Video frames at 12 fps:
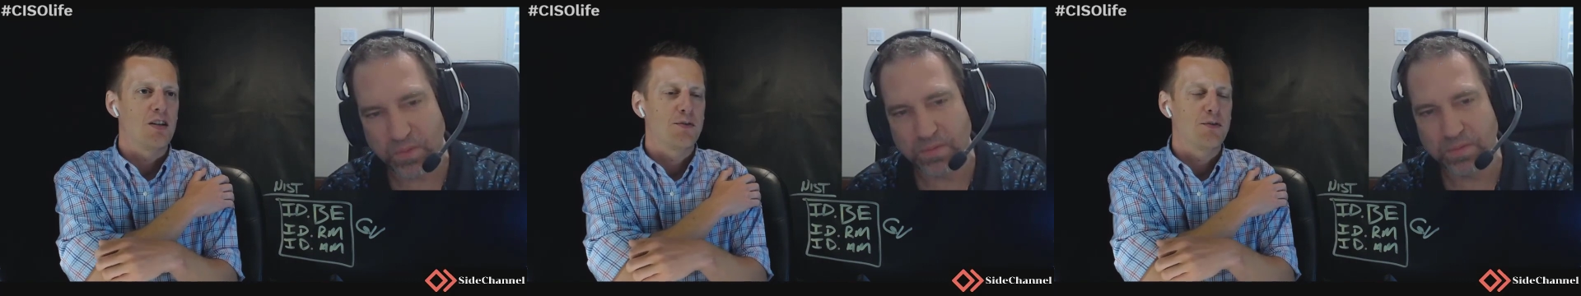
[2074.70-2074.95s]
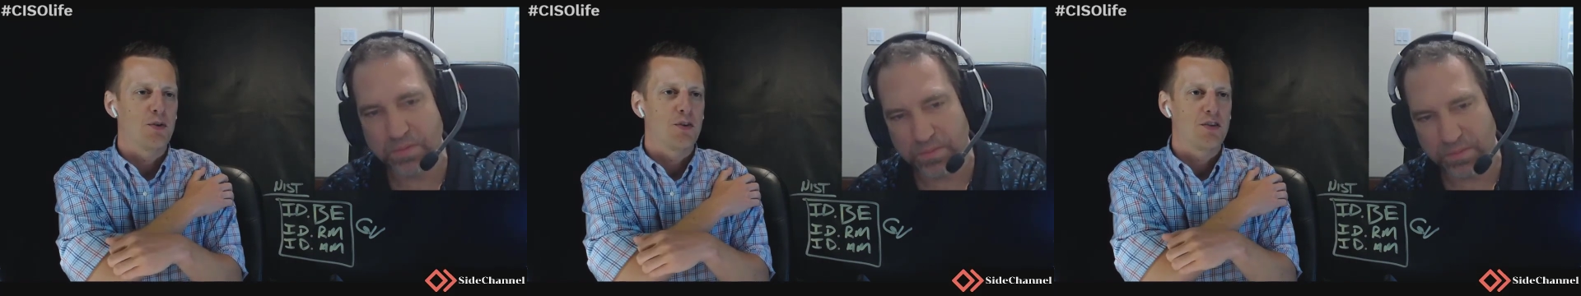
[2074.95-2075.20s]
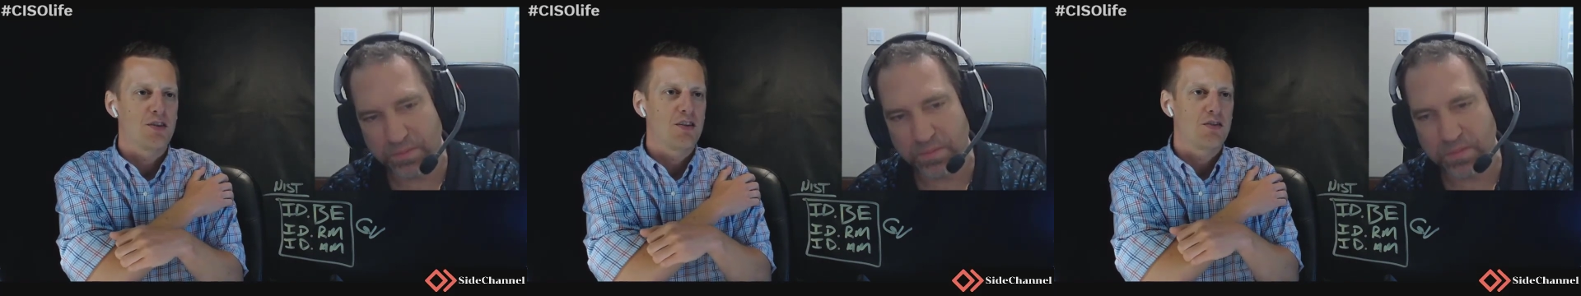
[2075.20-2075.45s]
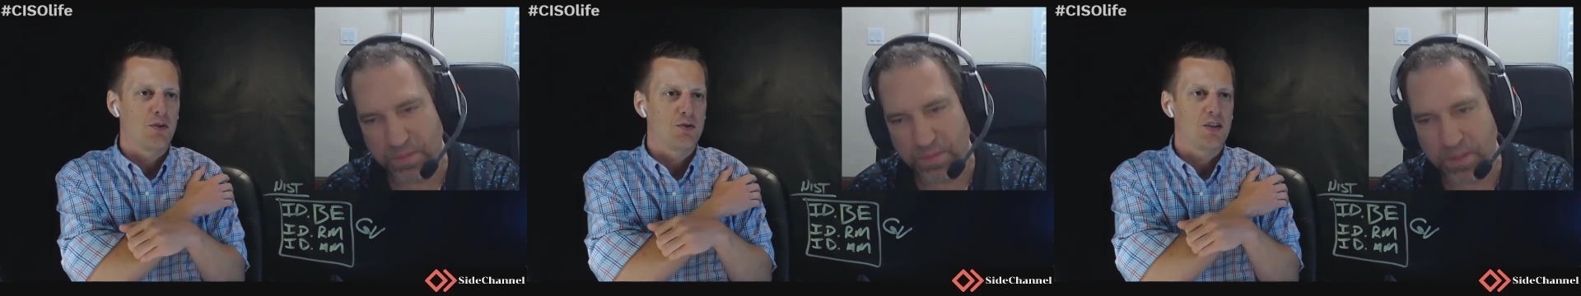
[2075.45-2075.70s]
Speaker 1: for
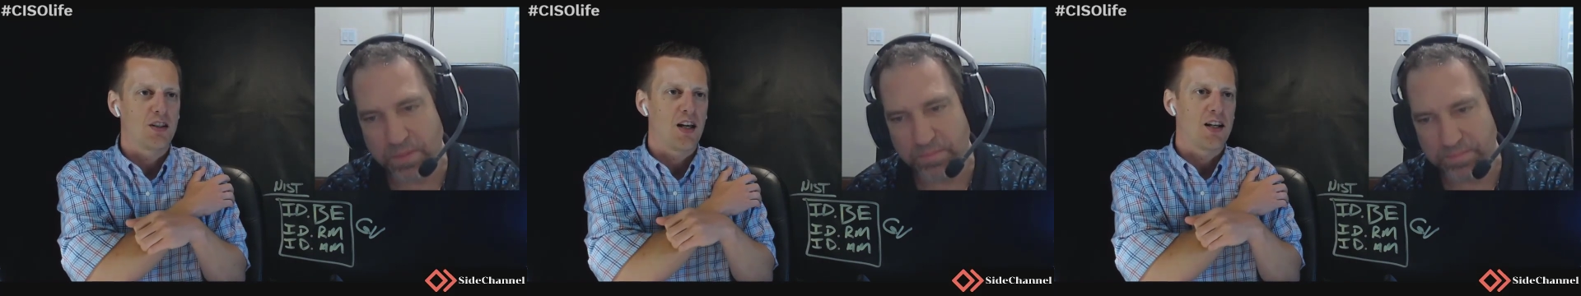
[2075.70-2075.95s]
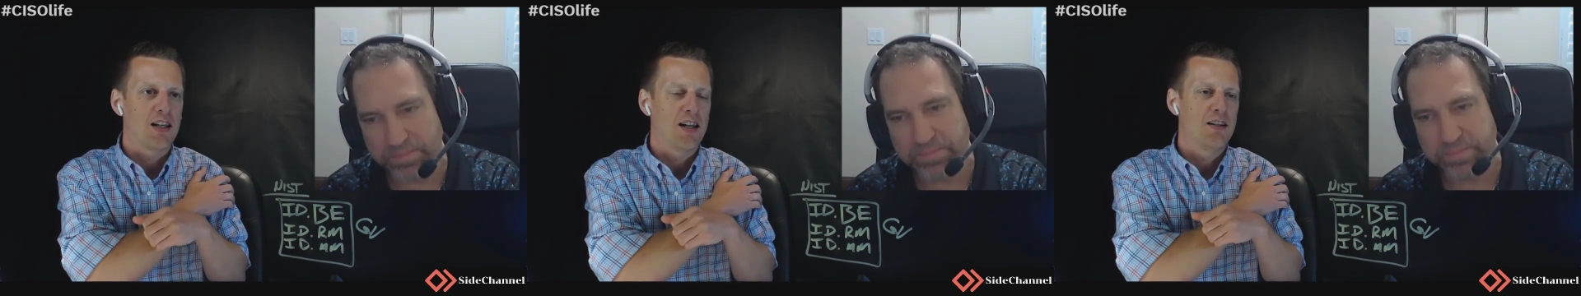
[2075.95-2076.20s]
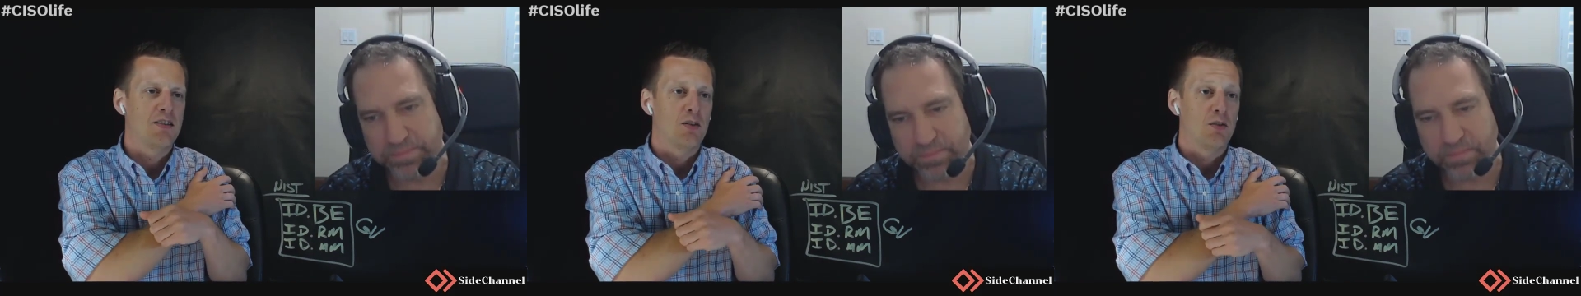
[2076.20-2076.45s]
CISOs to kind of get into.